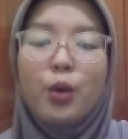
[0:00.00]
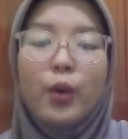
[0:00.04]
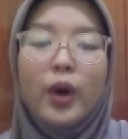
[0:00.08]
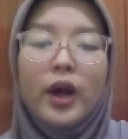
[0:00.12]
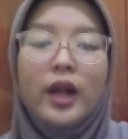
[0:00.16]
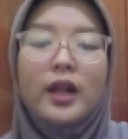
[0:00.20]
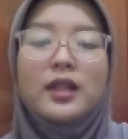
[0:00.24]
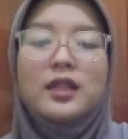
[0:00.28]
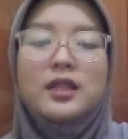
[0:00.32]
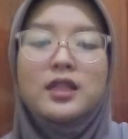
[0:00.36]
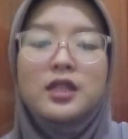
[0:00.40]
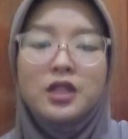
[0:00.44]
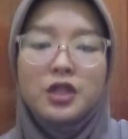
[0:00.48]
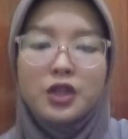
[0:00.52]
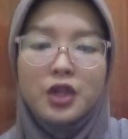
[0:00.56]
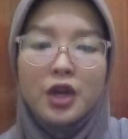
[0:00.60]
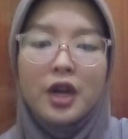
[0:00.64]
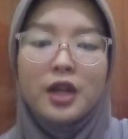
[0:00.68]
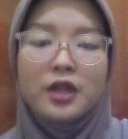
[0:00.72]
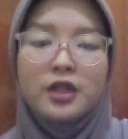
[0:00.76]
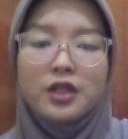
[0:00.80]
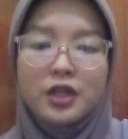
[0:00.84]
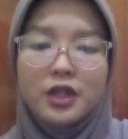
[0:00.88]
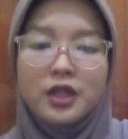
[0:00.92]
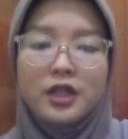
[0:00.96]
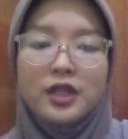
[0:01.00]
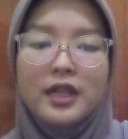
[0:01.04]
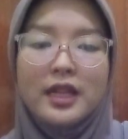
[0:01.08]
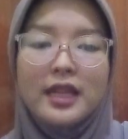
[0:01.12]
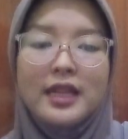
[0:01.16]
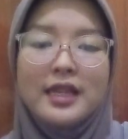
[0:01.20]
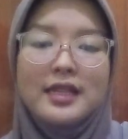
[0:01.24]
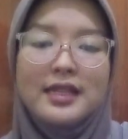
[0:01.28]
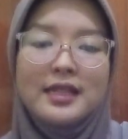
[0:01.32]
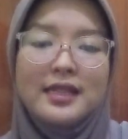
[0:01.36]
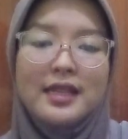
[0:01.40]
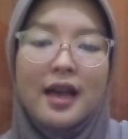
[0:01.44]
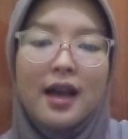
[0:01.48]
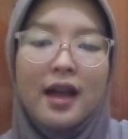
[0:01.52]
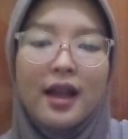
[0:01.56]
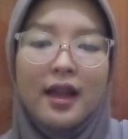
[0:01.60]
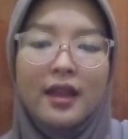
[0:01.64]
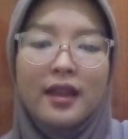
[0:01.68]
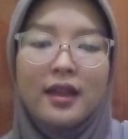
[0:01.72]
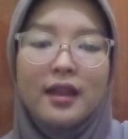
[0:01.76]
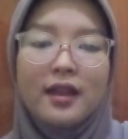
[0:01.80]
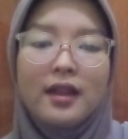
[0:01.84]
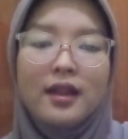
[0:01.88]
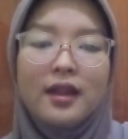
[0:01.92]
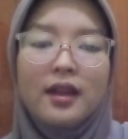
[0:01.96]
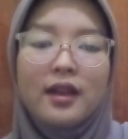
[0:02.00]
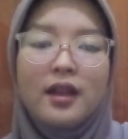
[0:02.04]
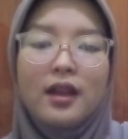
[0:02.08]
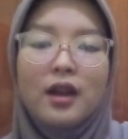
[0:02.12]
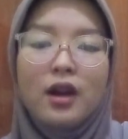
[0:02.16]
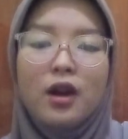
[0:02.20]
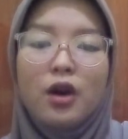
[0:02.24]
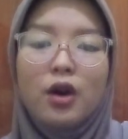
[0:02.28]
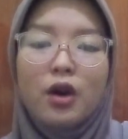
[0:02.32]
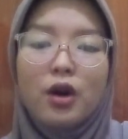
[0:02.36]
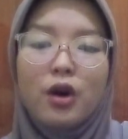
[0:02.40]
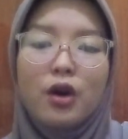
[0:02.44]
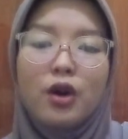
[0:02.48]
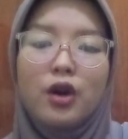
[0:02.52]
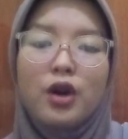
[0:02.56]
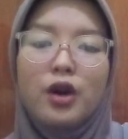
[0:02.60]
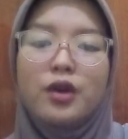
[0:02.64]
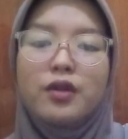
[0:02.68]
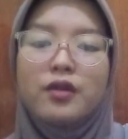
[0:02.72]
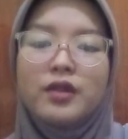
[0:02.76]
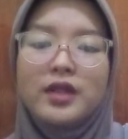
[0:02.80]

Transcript: well-structured essay or